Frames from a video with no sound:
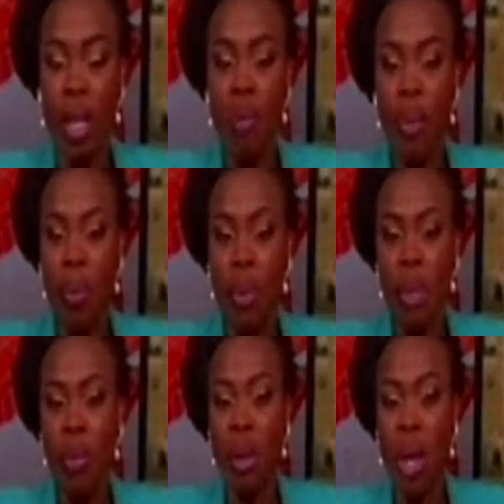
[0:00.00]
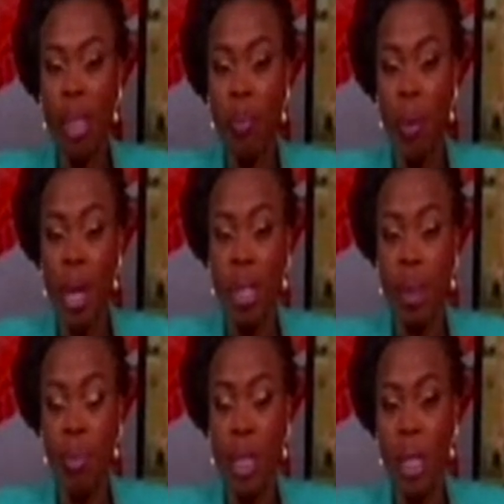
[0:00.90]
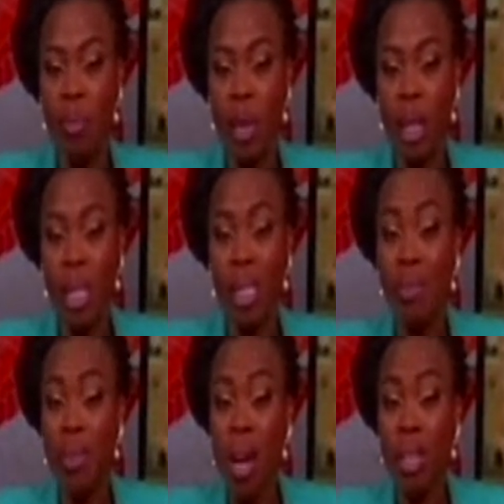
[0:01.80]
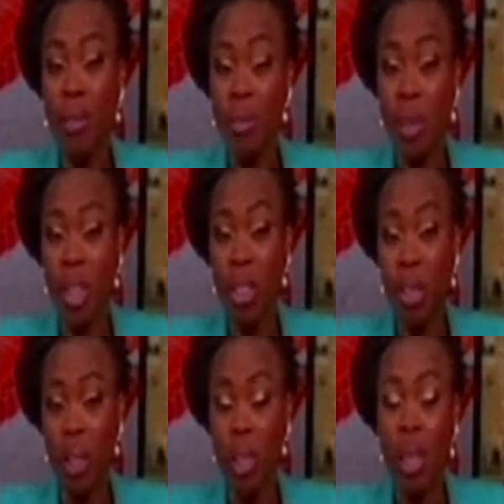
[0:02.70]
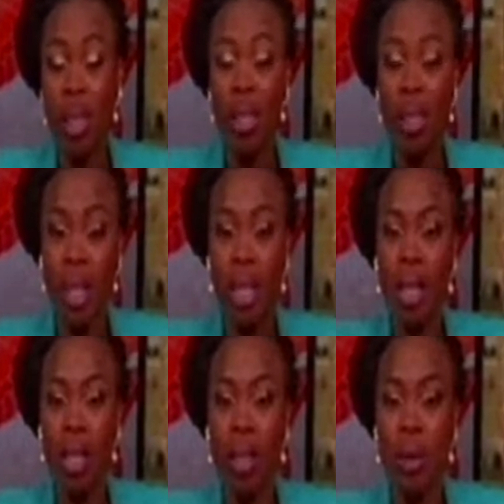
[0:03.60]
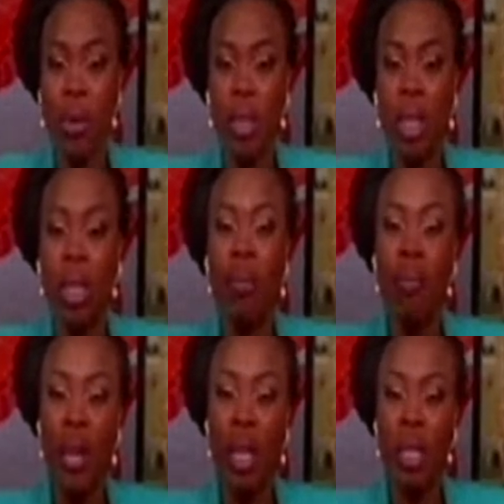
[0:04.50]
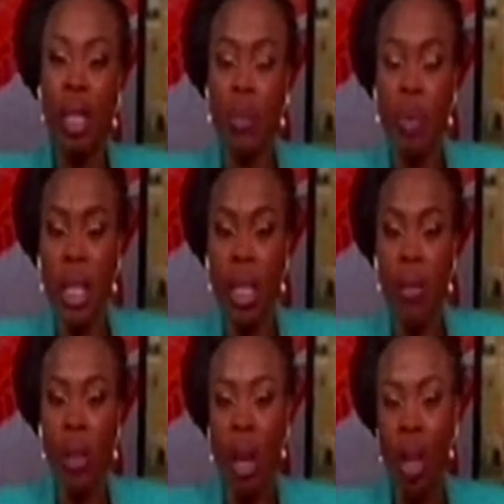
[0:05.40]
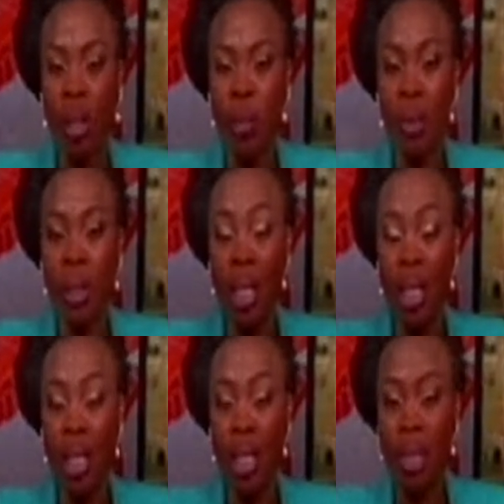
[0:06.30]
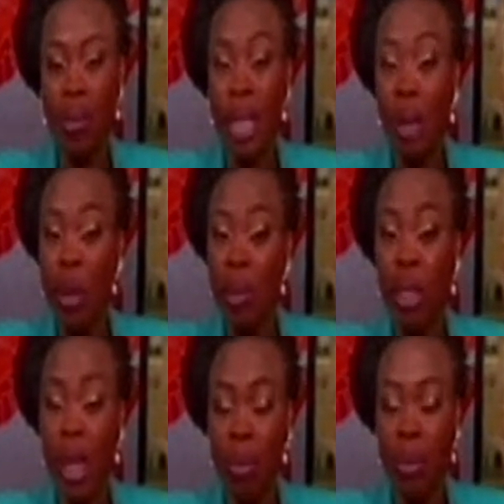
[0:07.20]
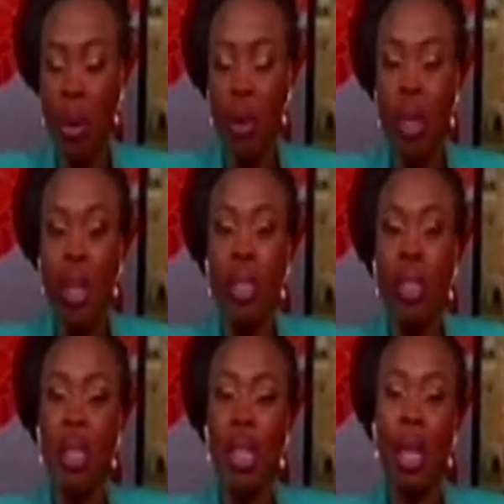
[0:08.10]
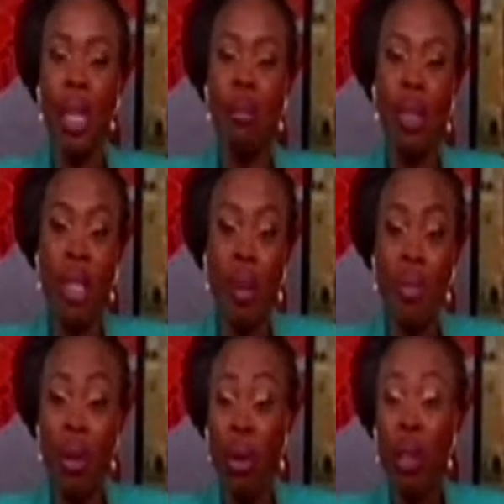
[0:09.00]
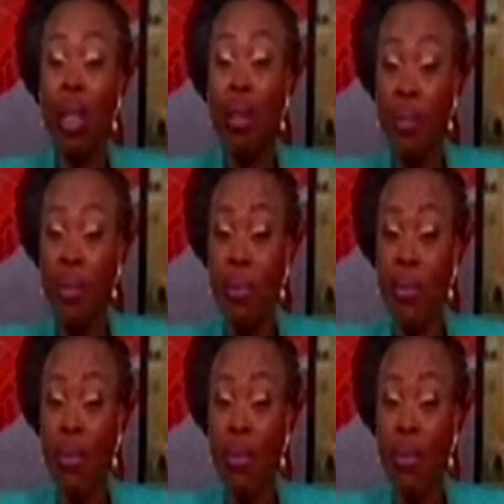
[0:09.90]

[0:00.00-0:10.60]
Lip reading: The People's Democratic Party, PDP, has filed a fresh sheet seeking an order compelling the Speaker of the House of Representatives, Aminu Tambuwal, to declare himself no longer fit